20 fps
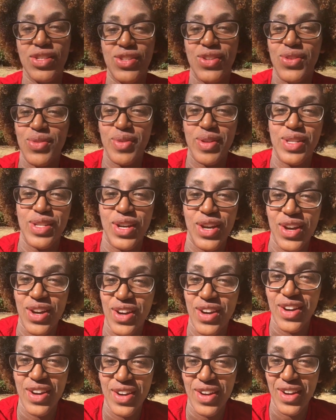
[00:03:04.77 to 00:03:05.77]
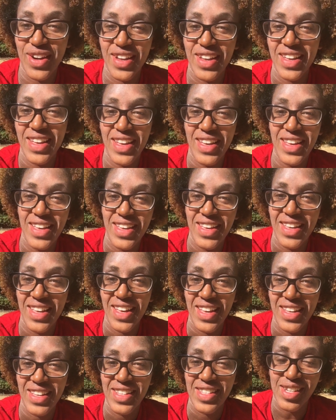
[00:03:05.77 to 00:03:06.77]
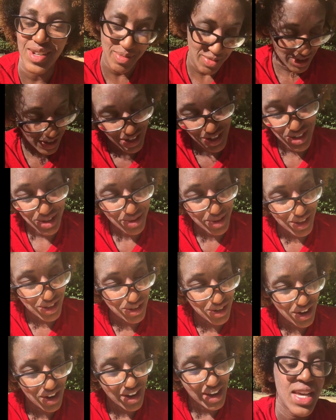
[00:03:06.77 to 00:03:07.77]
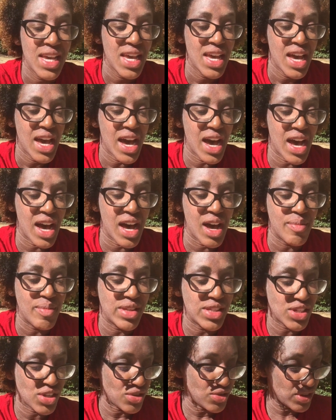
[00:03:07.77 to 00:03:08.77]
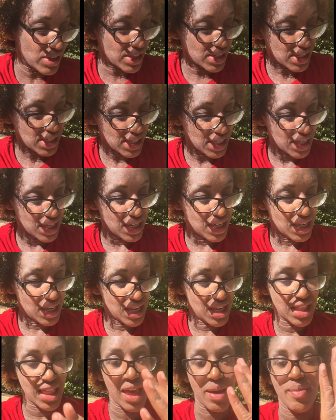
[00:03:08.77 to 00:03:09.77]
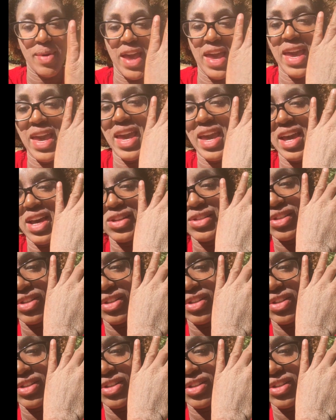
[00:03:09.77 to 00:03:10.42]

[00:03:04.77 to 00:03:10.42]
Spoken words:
to return to moisture withdrawal. And so you can see like my hands